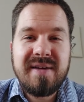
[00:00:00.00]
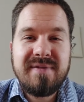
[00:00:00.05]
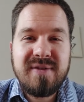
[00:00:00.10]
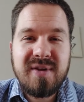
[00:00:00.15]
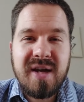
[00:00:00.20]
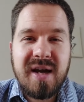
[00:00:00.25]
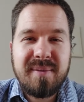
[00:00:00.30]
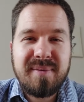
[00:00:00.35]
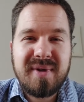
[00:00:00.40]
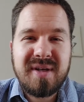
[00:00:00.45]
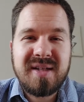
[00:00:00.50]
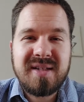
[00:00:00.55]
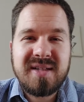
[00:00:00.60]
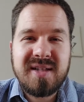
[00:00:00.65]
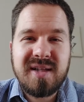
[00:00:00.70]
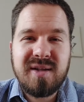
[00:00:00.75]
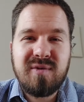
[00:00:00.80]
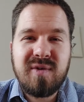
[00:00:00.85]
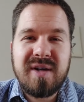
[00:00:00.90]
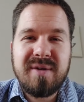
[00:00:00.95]
if you happen to
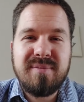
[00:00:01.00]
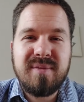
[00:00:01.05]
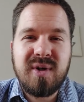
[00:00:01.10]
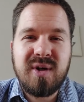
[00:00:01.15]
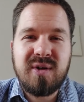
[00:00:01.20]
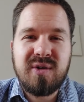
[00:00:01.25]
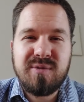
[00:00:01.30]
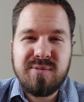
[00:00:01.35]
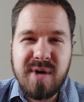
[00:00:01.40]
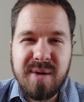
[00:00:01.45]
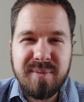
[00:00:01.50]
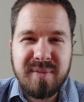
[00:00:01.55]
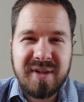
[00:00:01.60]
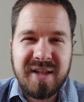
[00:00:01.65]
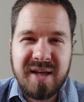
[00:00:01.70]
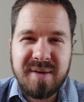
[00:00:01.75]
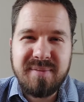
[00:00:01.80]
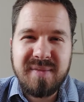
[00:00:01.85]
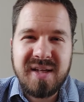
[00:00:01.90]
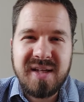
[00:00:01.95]
see a rainbow, remember
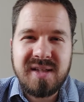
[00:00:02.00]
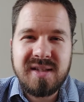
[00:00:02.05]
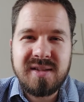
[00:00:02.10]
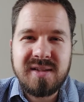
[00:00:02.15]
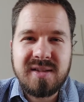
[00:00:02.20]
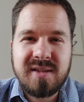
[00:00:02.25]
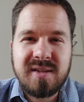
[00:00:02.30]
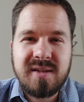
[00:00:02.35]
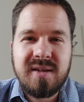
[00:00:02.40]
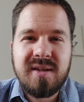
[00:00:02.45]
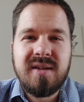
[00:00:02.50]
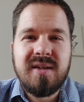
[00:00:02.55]
that means